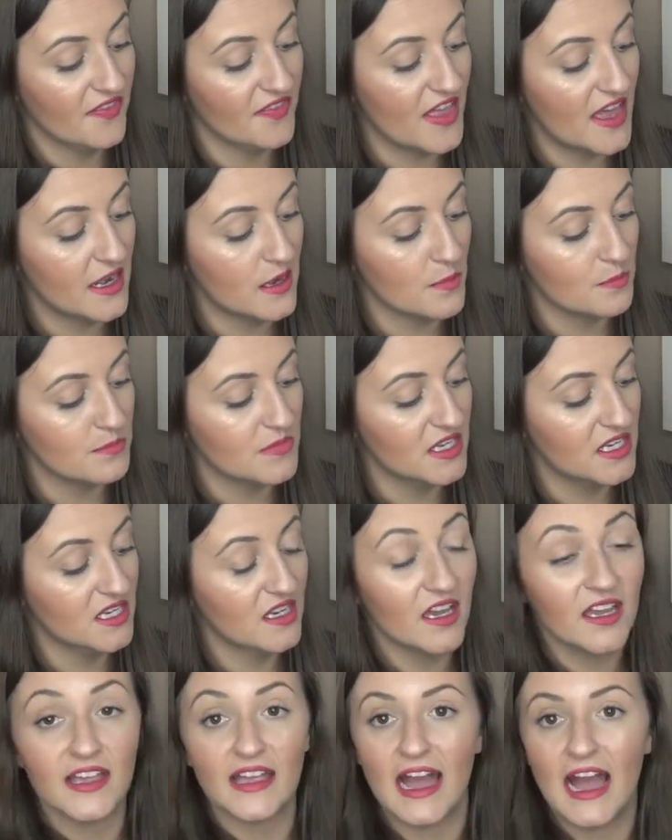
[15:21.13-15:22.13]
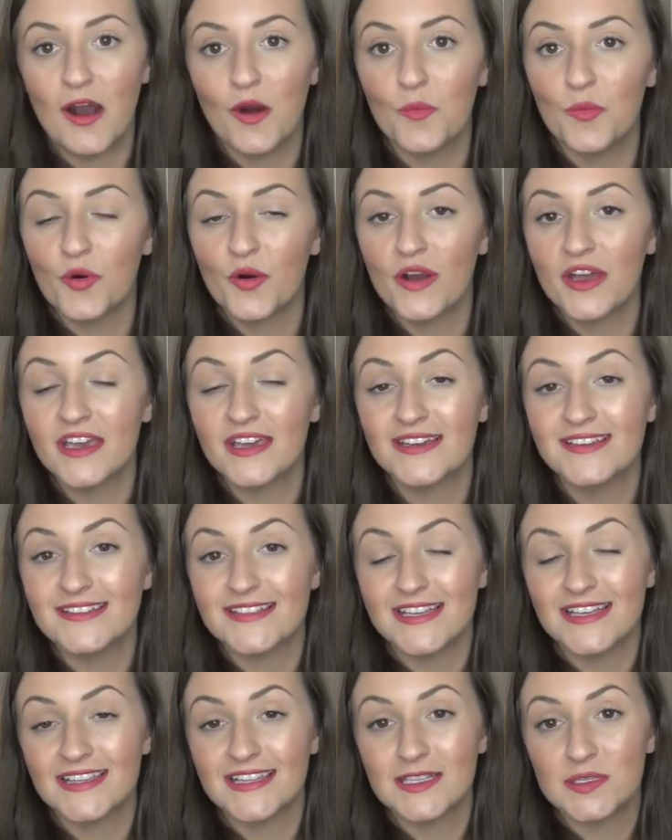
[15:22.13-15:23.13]
Then Midnight Cowboy
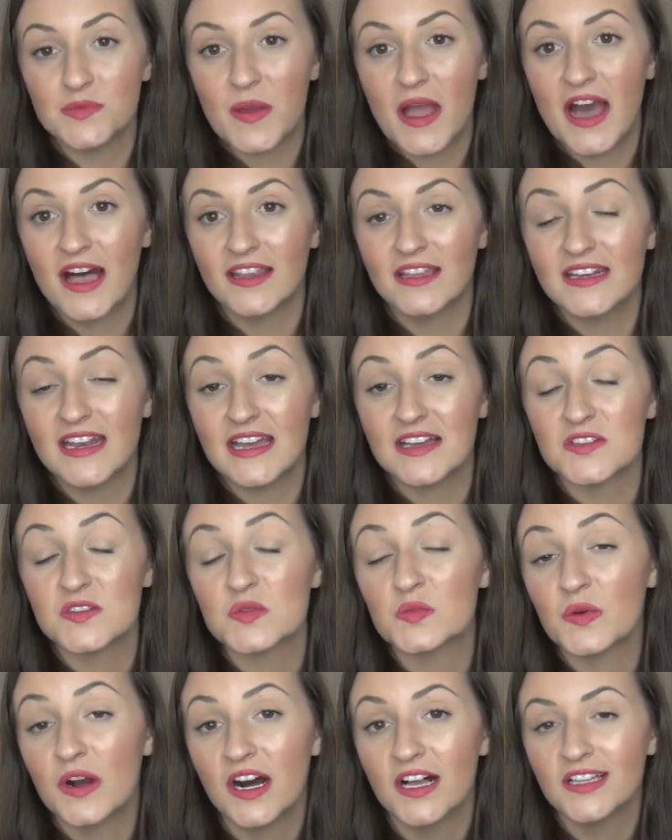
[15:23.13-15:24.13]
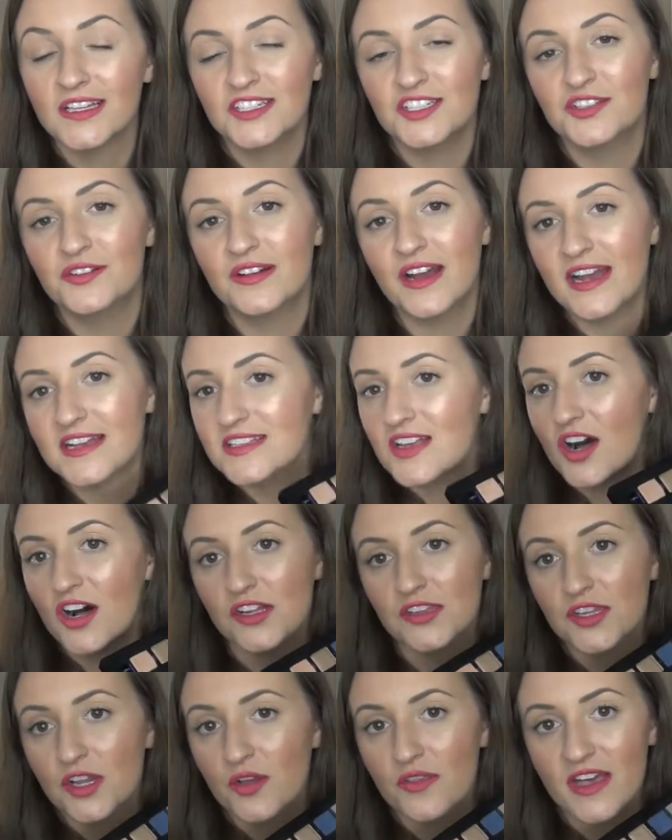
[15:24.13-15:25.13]
is in this palette as well, and you guys
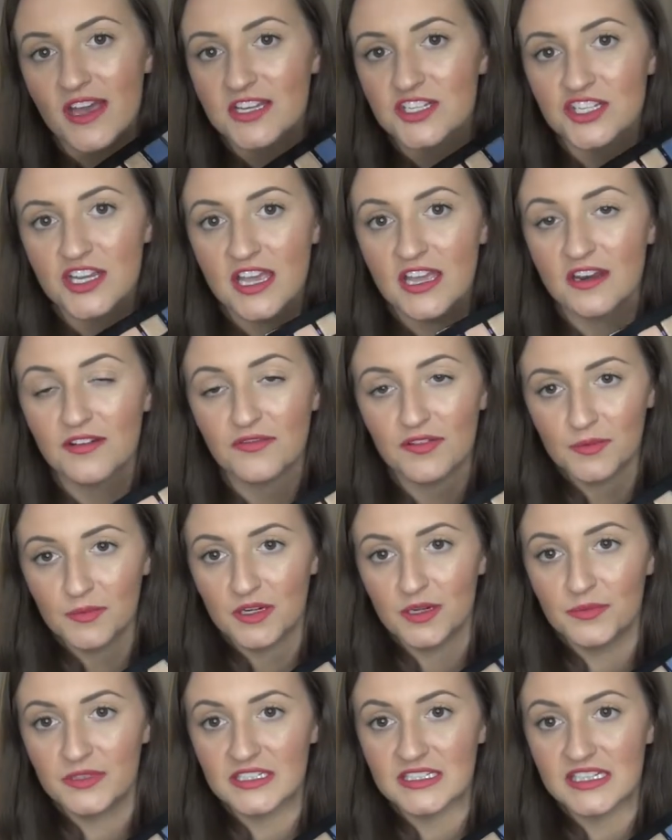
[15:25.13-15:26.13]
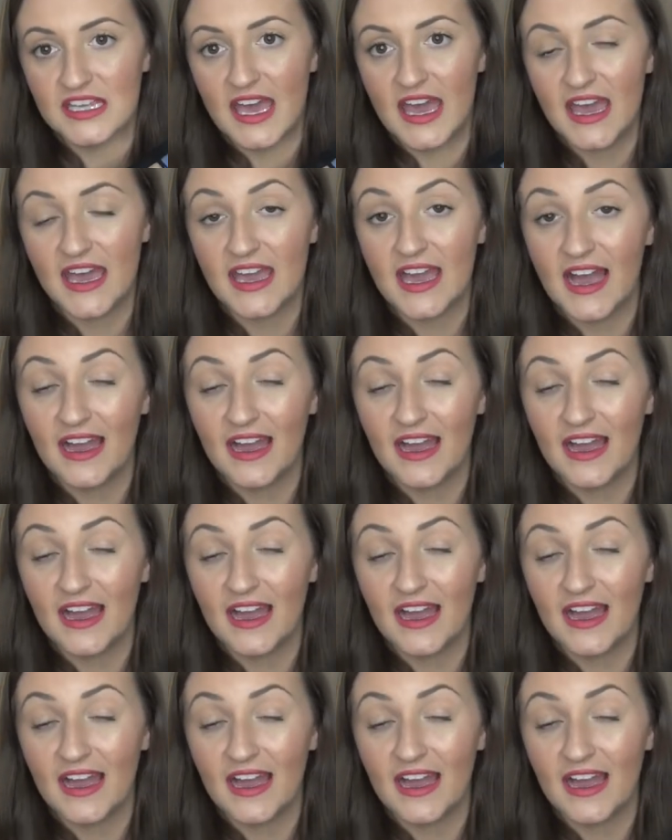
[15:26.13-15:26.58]
all know that shade from Urban Decay.